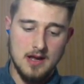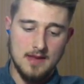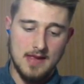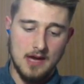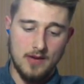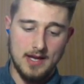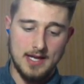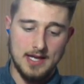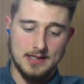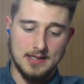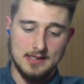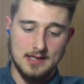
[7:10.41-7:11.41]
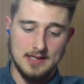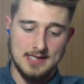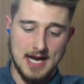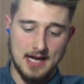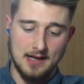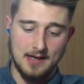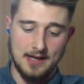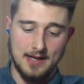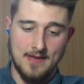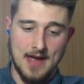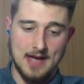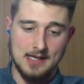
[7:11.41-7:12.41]
That way he'd attack in
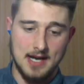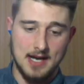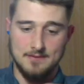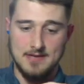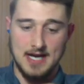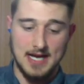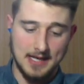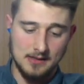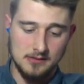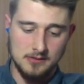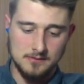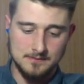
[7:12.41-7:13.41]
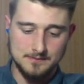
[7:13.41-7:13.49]
that kind of diagonal.